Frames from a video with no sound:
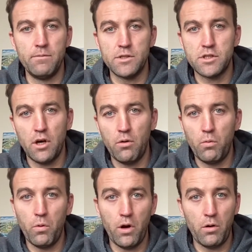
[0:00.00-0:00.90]
So
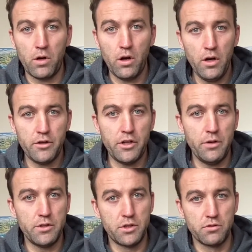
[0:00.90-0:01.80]
what I'm going to do
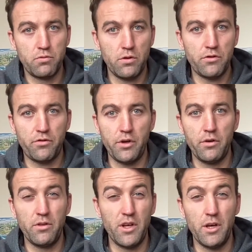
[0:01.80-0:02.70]
is just run
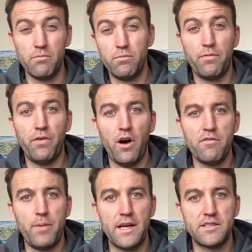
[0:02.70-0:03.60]
through the
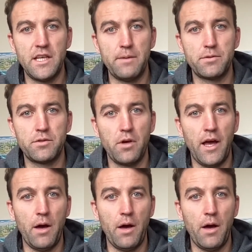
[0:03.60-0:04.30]
5 best tips